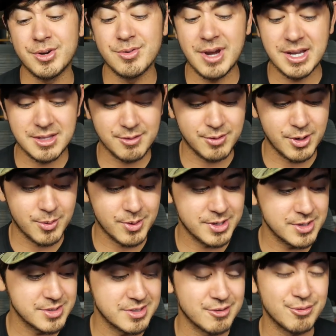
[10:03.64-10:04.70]
direct if you don't want
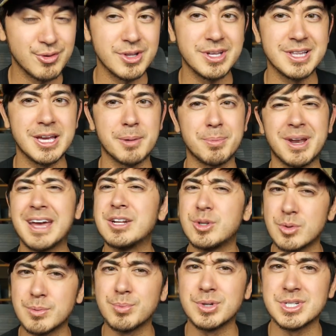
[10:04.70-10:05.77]
to use the affiliate link. But I
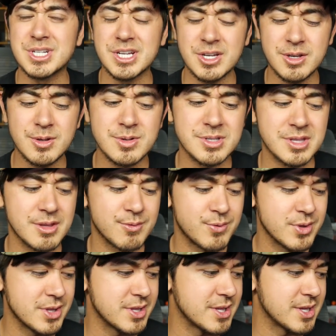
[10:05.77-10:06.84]
do appreciate you using the
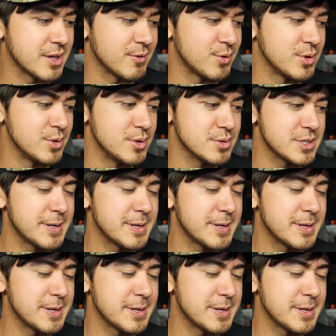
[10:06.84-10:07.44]
affiliate link if you use